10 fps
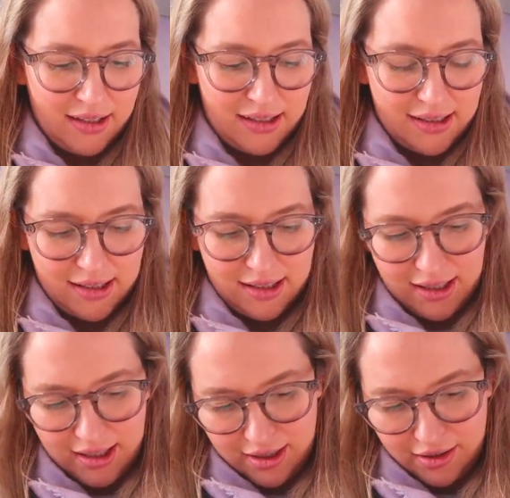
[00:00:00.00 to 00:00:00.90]
is in
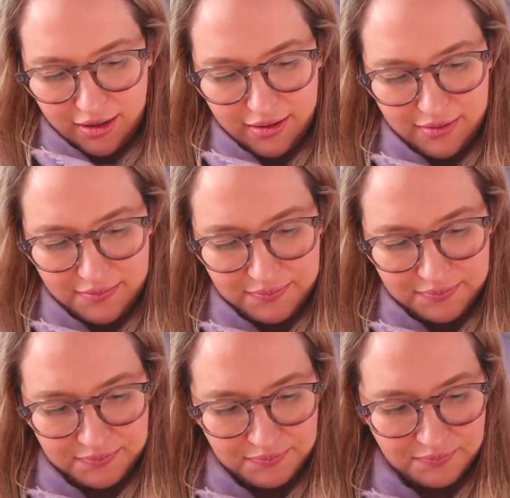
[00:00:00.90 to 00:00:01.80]
here.
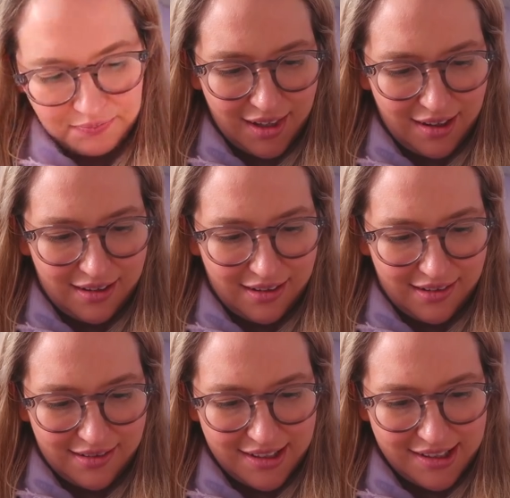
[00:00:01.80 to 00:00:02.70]

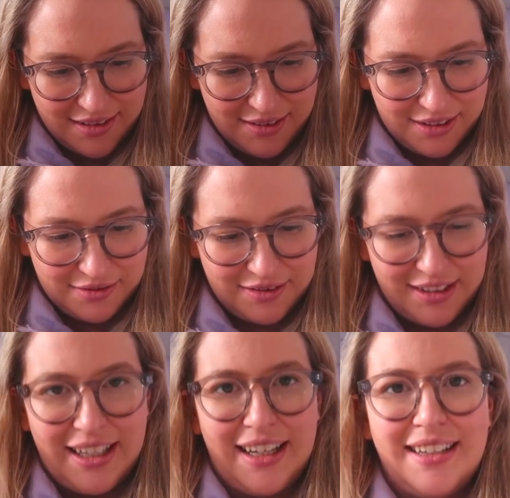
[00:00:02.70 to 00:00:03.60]
Ah, so
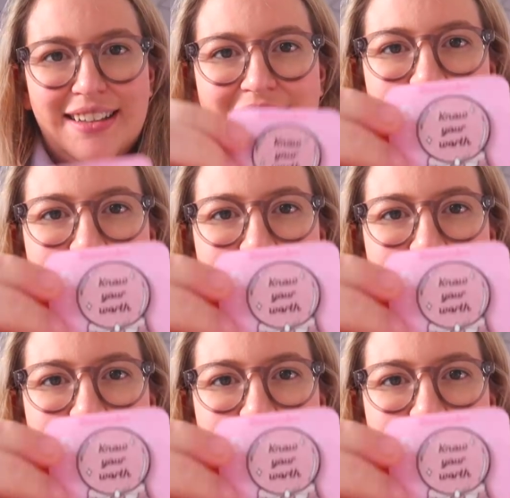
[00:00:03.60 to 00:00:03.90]
lovely.